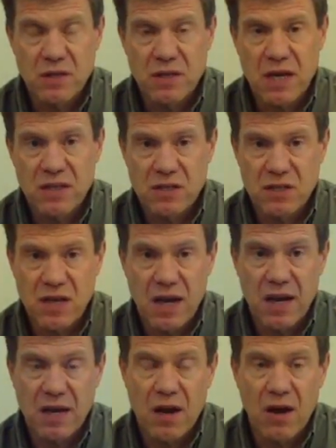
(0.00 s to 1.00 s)

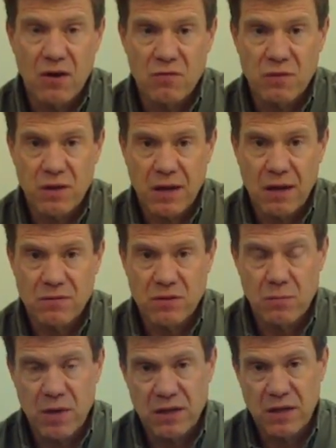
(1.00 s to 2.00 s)
day-to-day
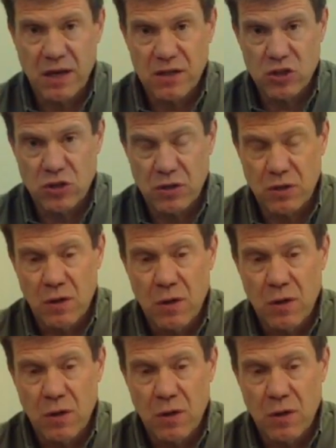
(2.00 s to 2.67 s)
over-the-counter medication.